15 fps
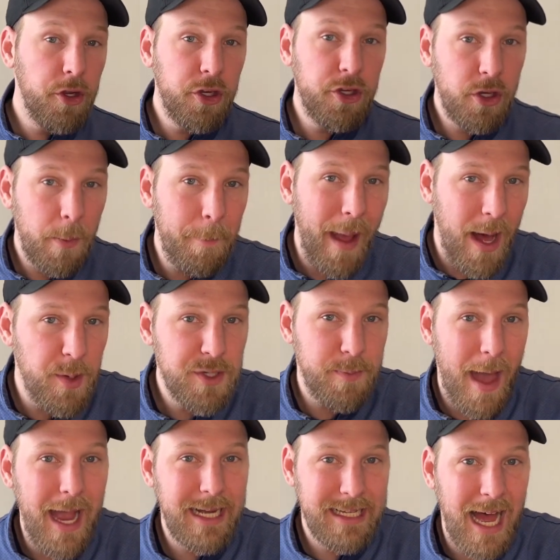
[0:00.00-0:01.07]
your bounce
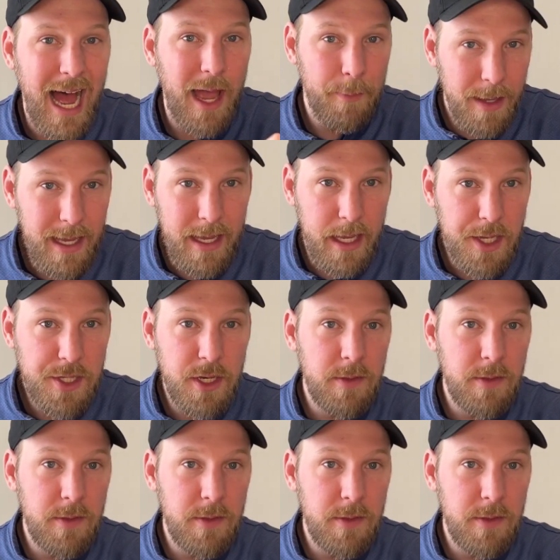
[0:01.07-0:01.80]
back time is,